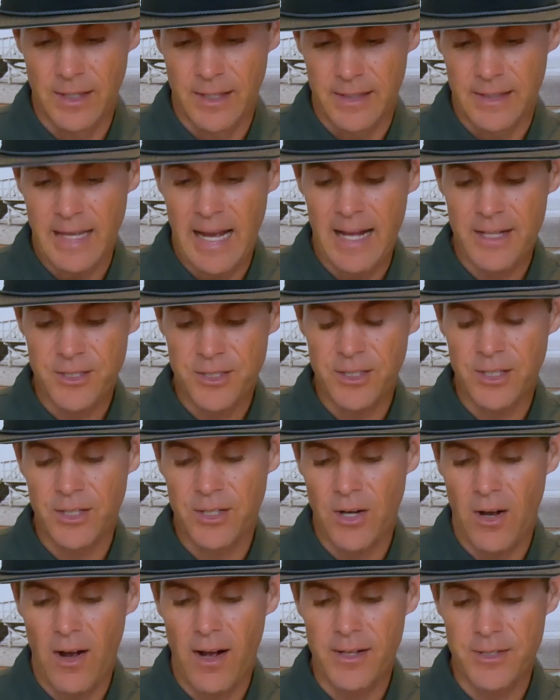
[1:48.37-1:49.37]
That's going to
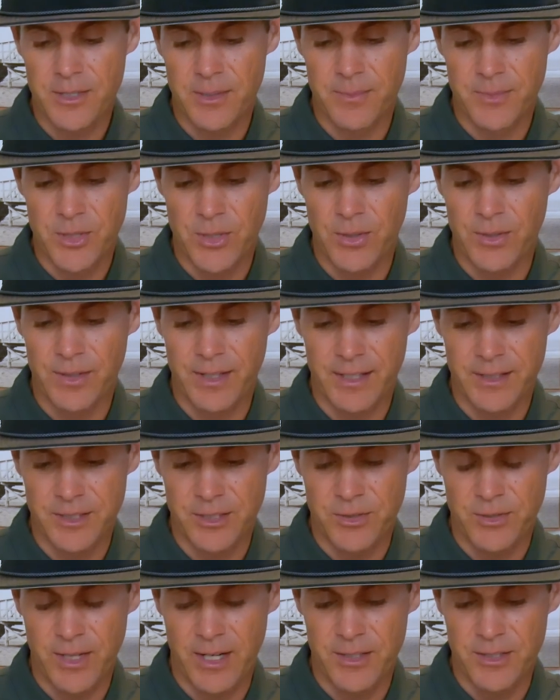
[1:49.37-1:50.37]
cause some certain things
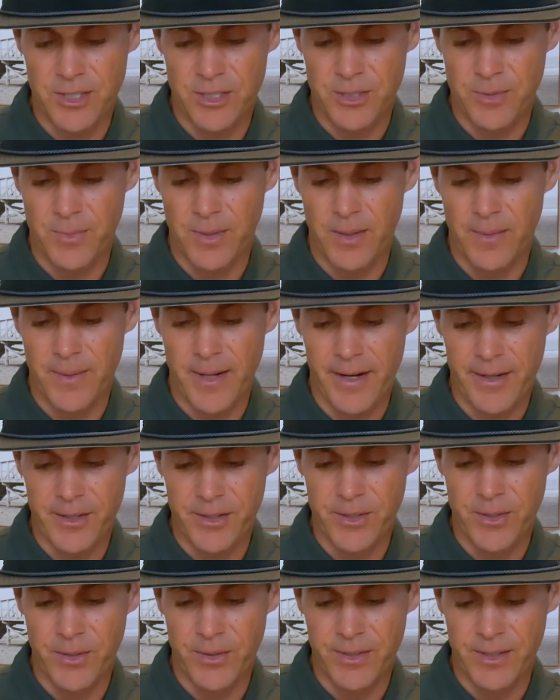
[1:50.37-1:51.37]
in transition, but I'm not
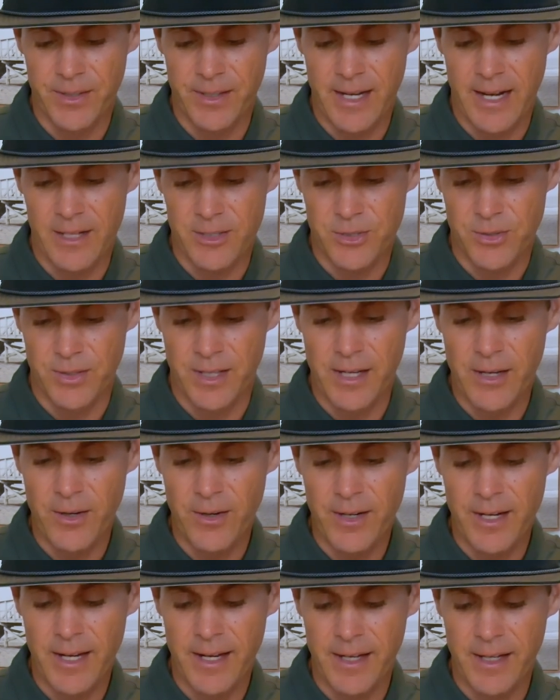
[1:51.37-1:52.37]
going to go there yet. So
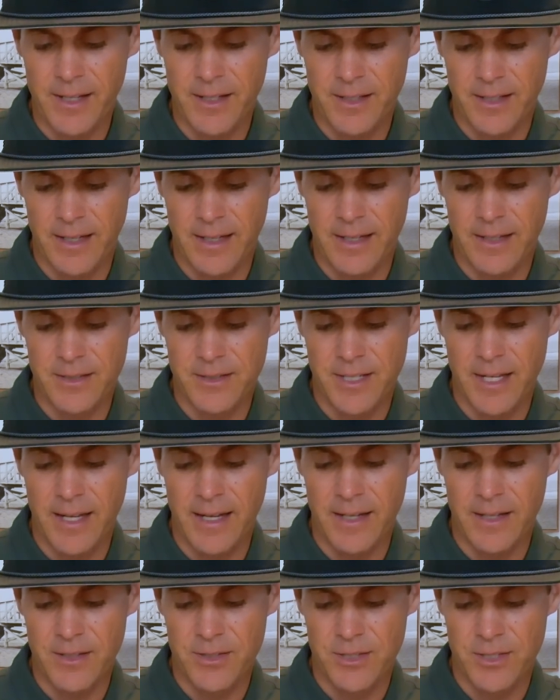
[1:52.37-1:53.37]
here is
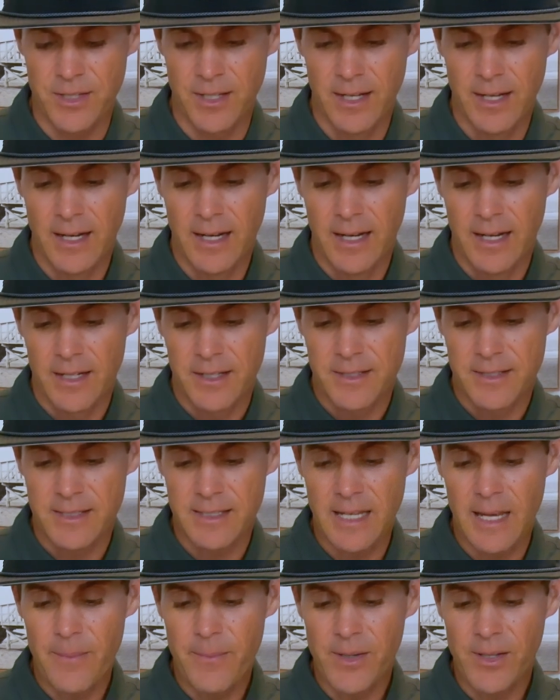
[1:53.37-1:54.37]
his
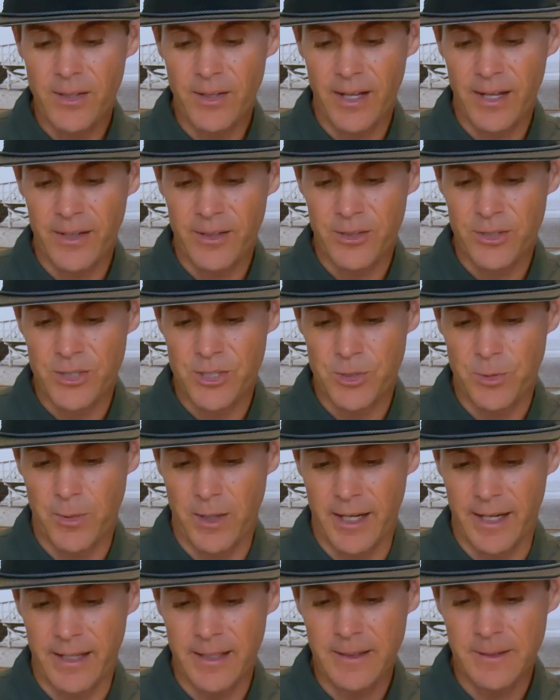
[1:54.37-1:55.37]
simulator
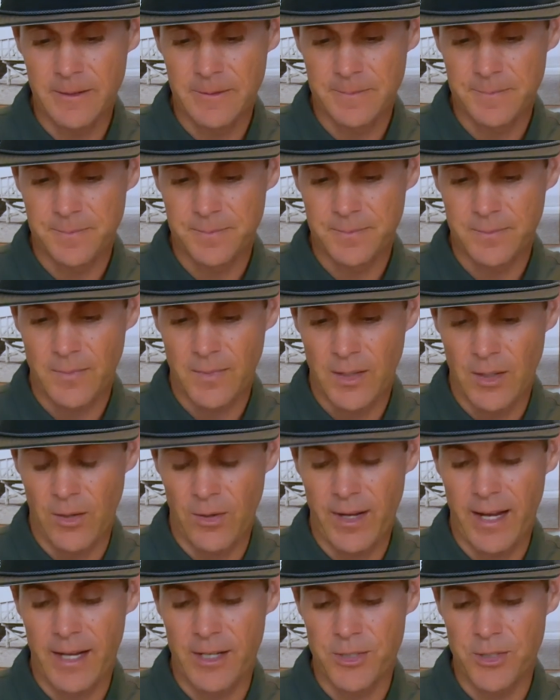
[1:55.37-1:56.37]
swing.
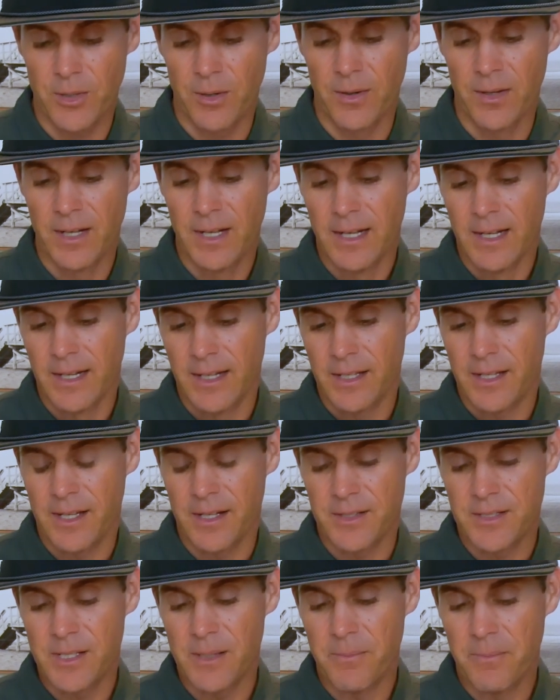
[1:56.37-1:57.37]
Okay, so you
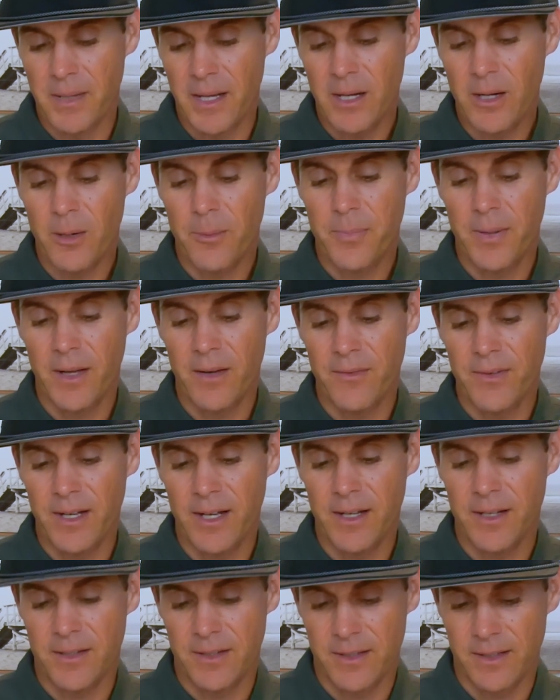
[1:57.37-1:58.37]
can see bigger
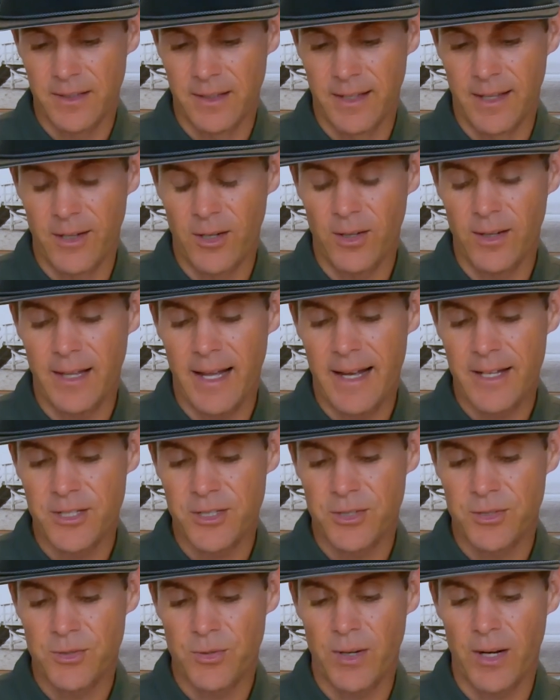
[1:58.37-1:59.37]
pivot, little
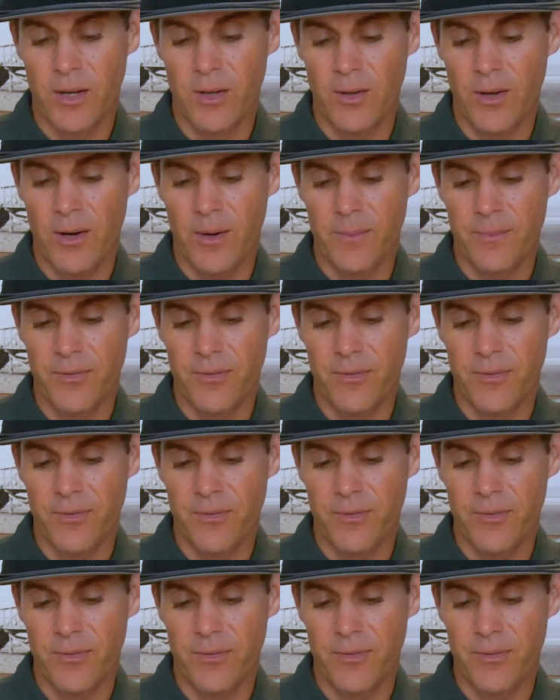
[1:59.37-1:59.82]
less trail arm